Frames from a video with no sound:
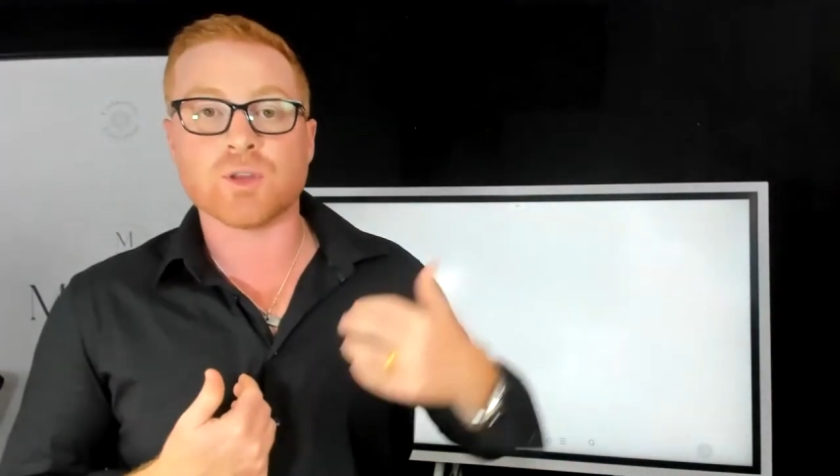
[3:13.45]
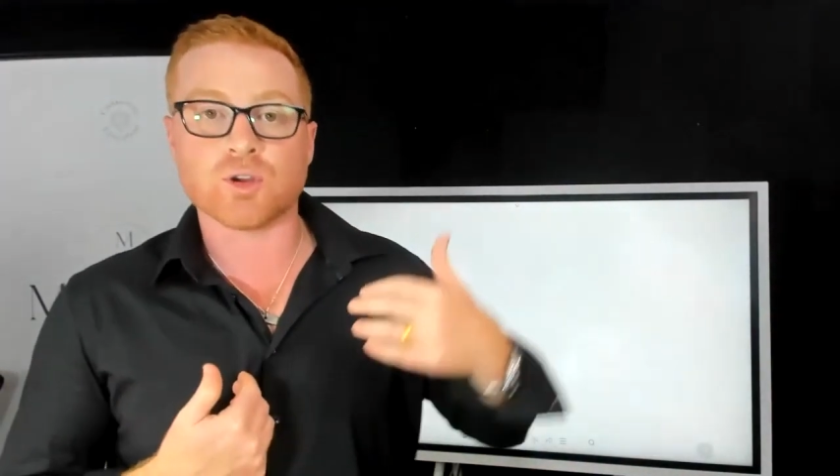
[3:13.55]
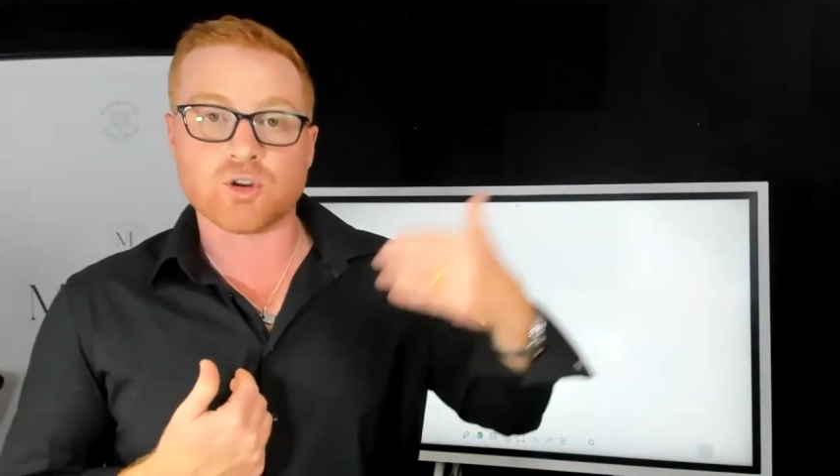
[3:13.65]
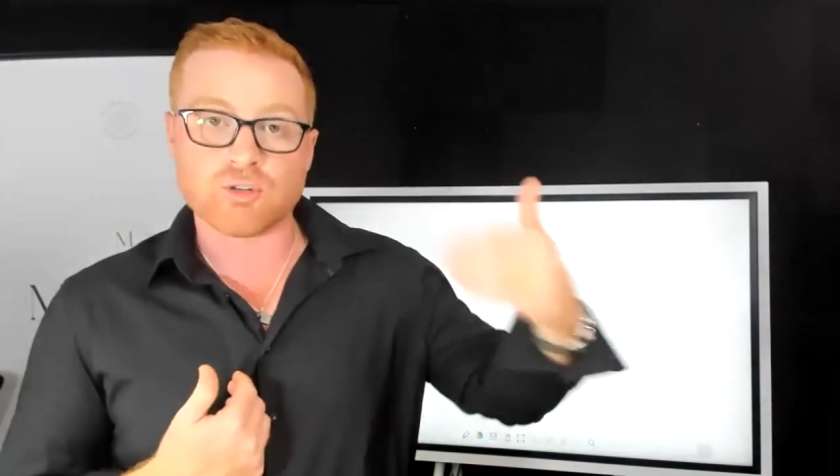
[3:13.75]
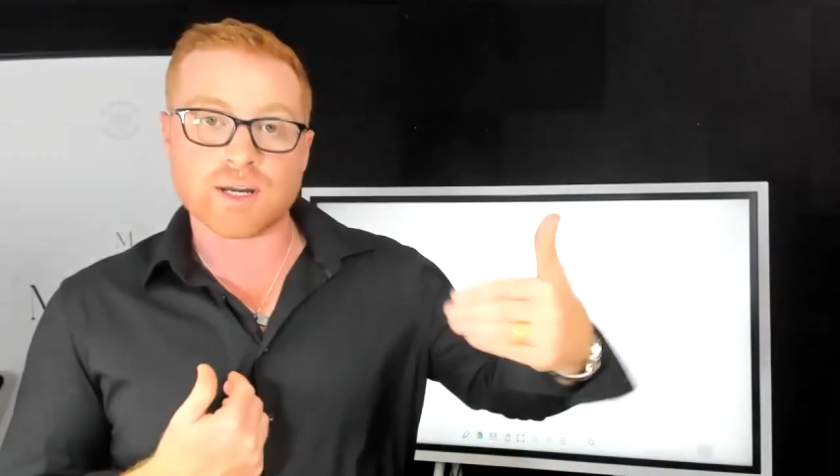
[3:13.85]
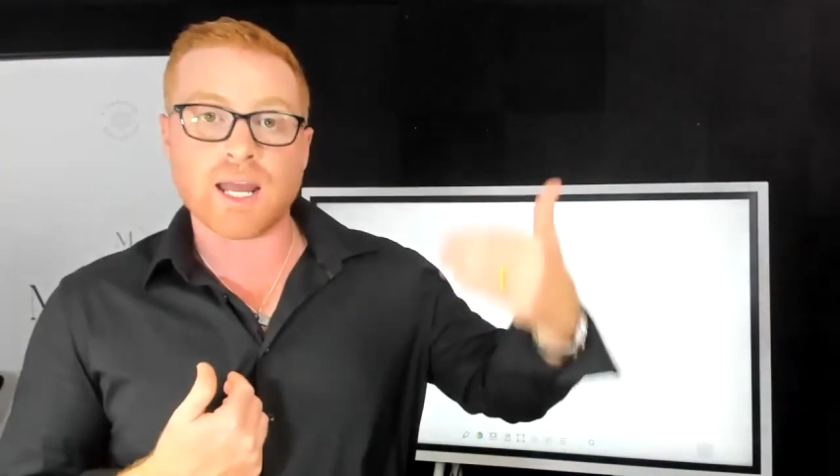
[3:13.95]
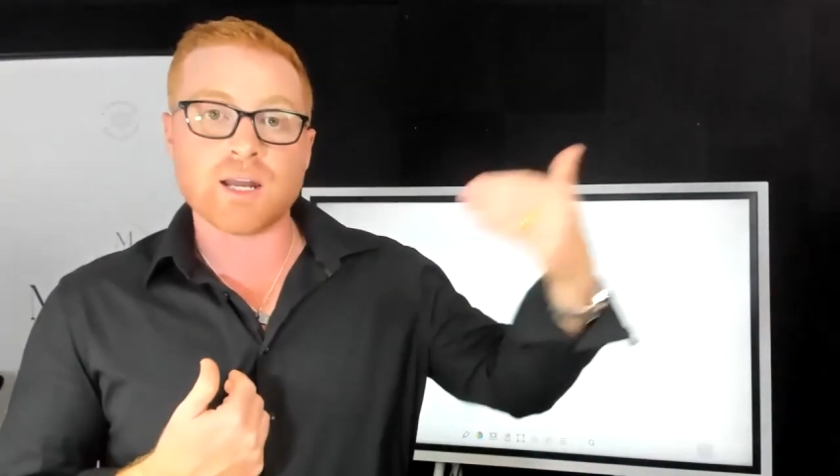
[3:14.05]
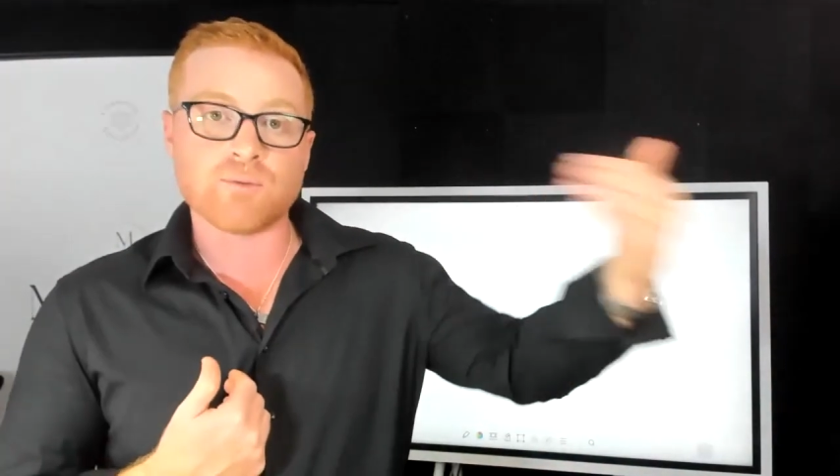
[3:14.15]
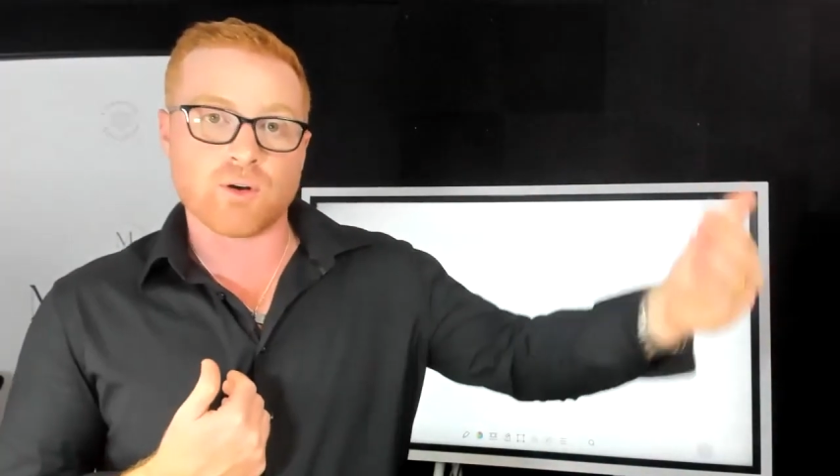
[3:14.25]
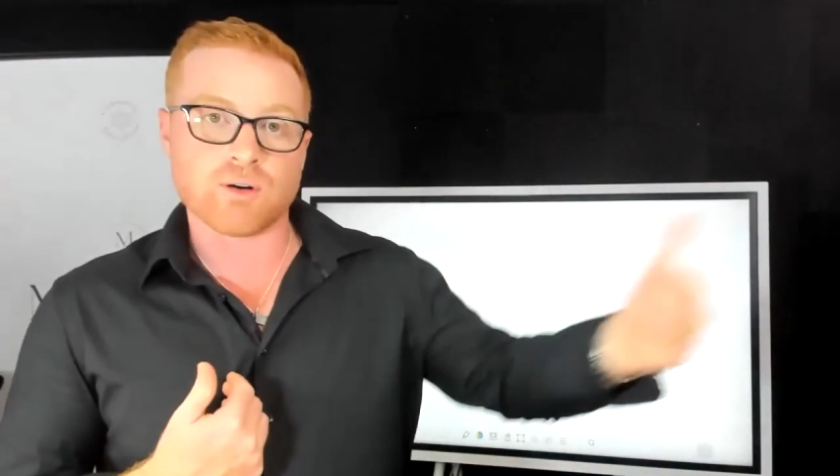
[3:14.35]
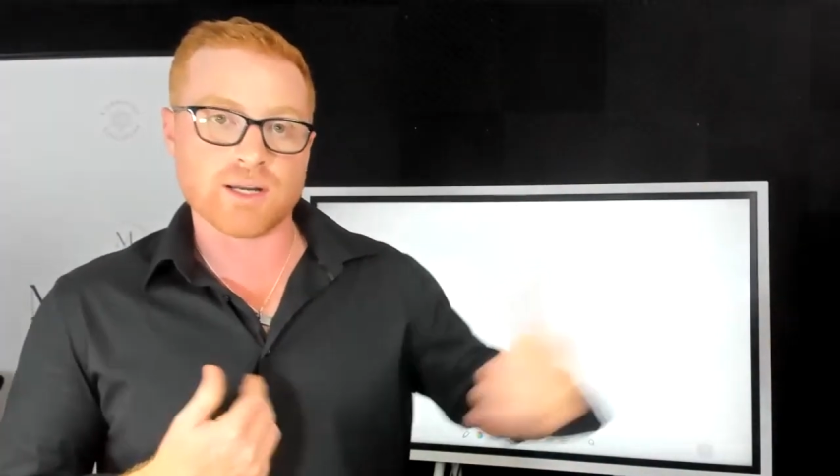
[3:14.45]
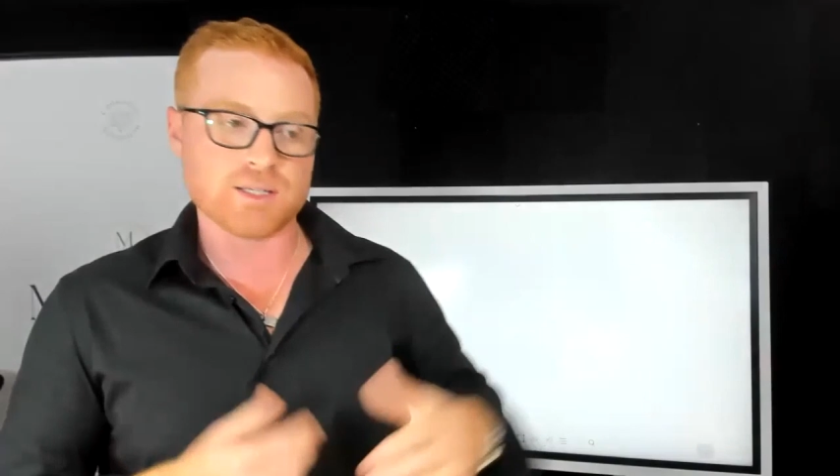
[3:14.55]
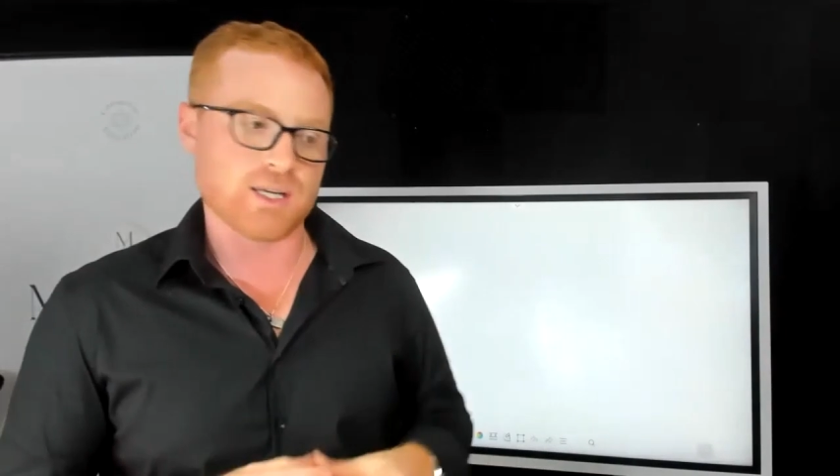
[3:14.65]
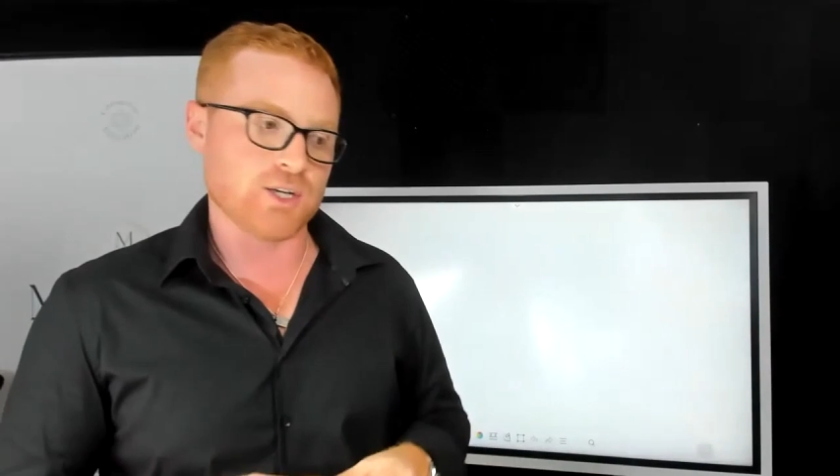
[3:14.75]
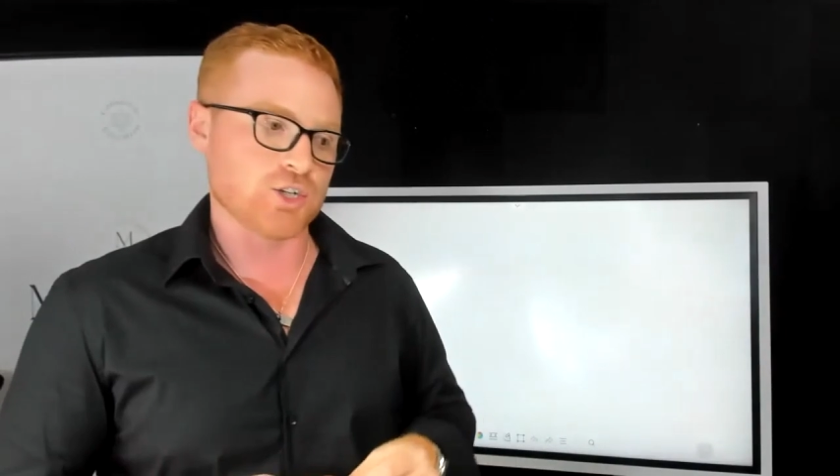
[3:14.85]
the creative
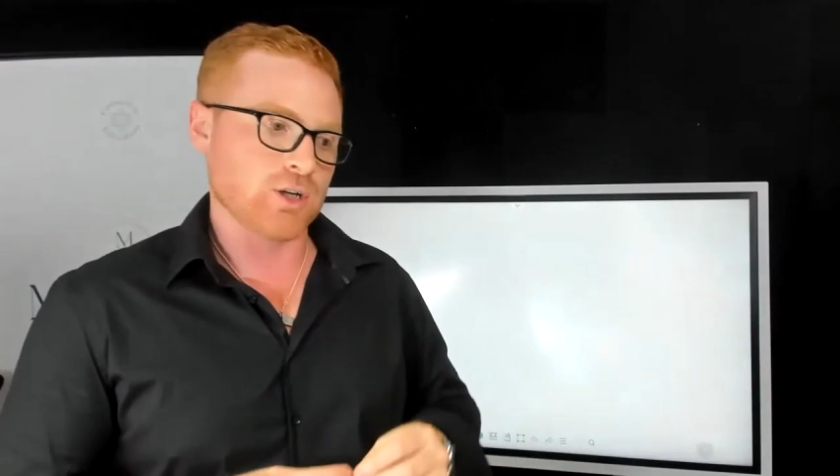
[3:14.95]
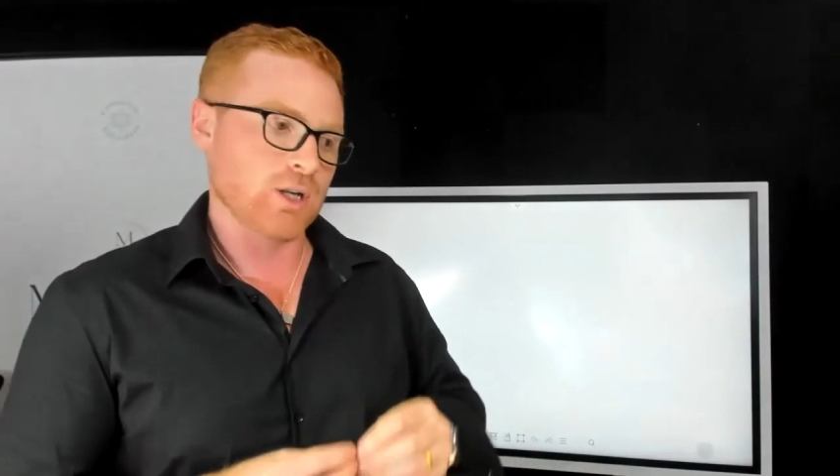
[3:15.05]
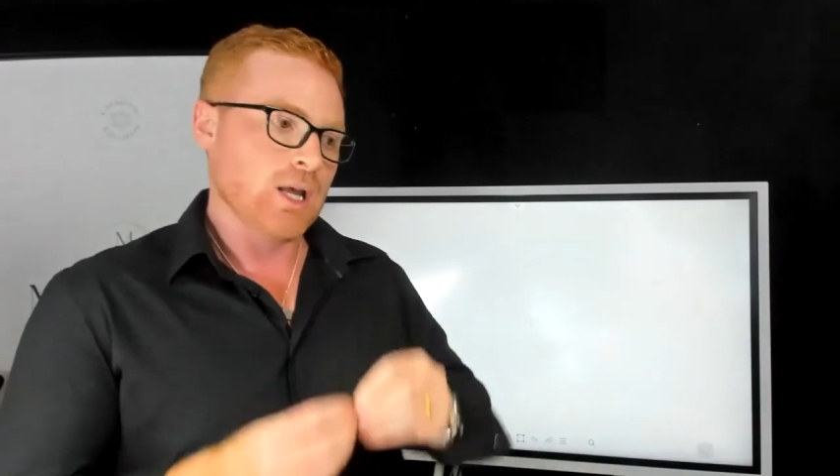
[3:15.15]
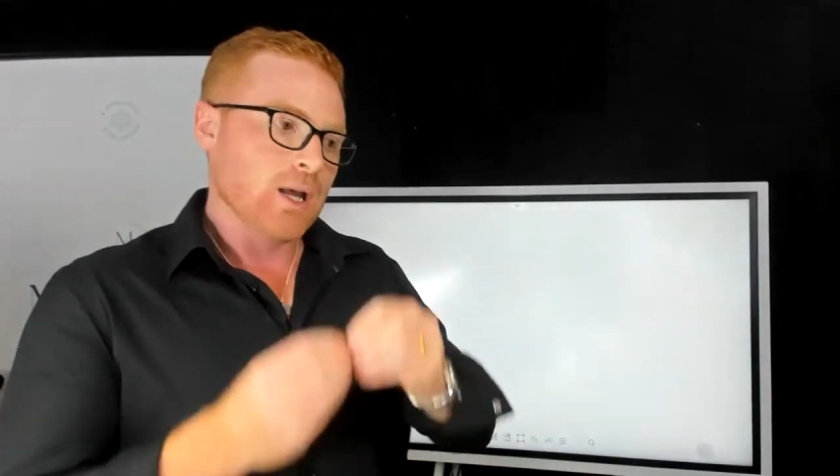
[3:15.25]
orientation.